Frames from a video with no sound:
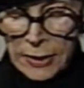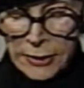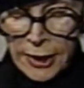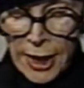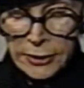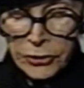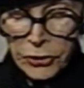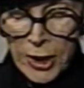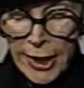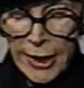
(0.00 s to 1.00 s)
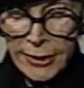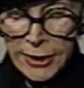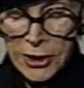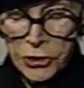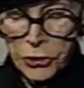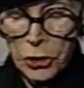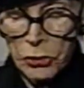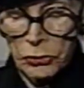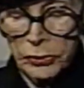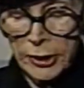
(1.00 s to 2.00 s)
Dr. Hannah
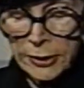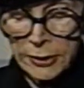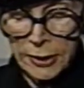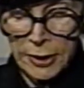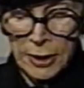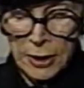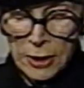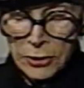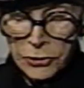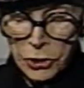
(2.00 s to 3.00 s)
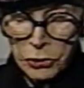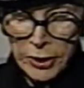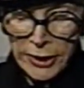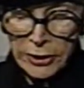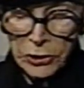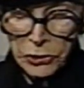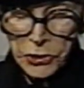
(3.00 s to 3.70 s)
Stone donated her